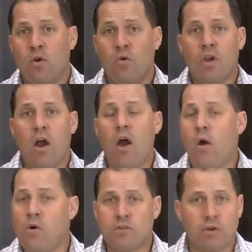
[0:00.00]
we
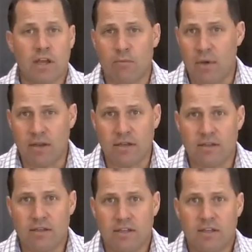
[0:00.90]
always recommend
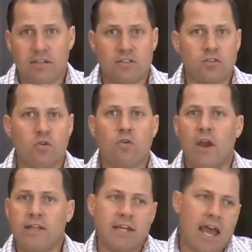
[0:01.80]
it. It's so
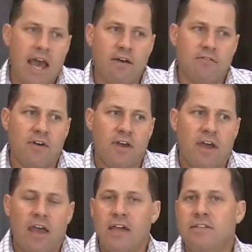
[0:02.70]
great to have
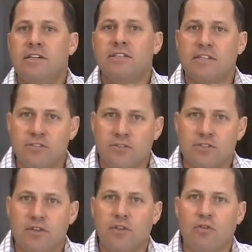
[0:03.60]
a
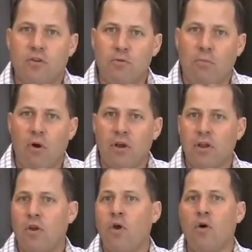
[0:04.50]
disinterested third
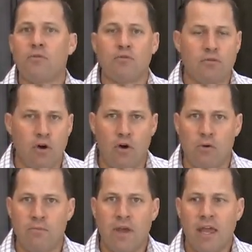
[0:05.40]
party go through the
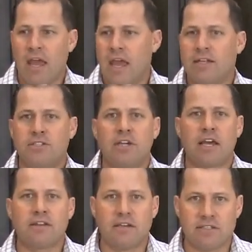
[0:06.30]
home and
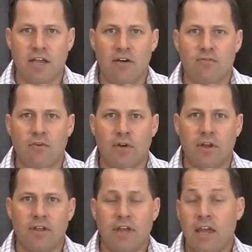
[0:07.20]
check things out for you.
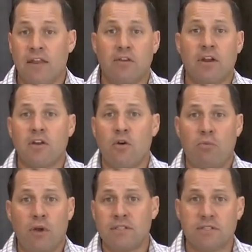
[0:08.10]
And they're gonna go
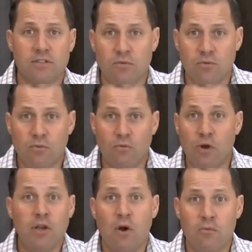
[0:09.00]
places that
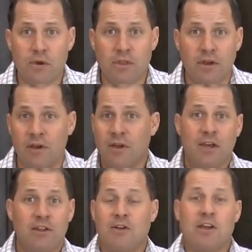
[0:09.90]
we don't with you.
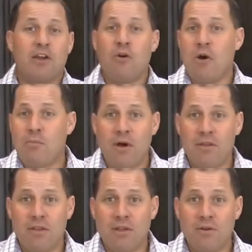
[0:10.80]
They're gonna go up
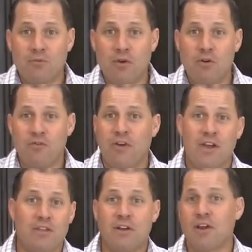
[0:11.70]
on the roof,
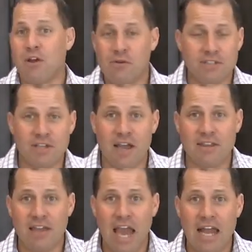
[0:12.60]
they're gonna go inside
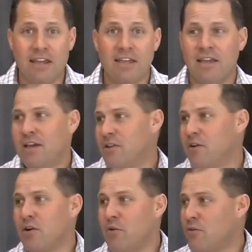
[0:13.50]
the attic,
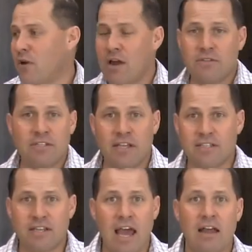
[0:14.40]
they're going around
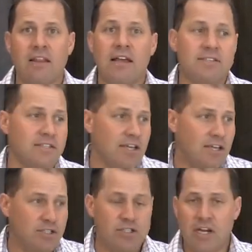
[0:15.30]
testing outlets,
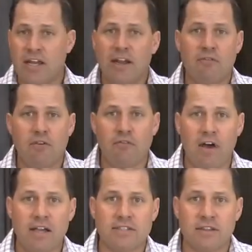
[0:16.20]
checking every
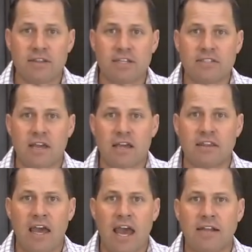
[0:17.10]
faucet and things like
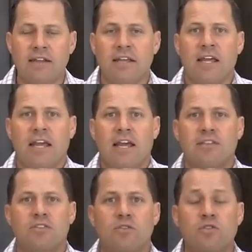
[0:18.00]
that.
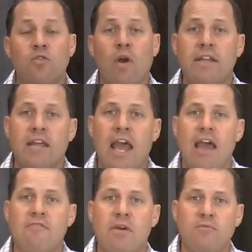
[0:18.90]
And so it's great to
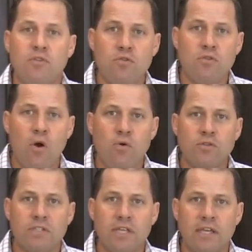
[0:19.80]
have them do
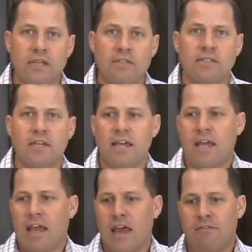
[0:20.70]
those things
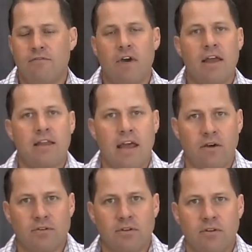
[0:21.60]
and find
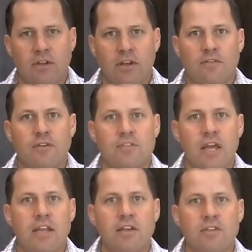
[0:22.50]
out if there's
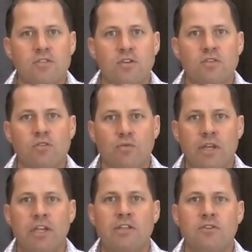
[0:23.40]
any concerns that
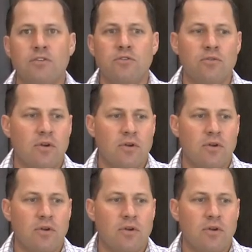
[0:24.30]
we need to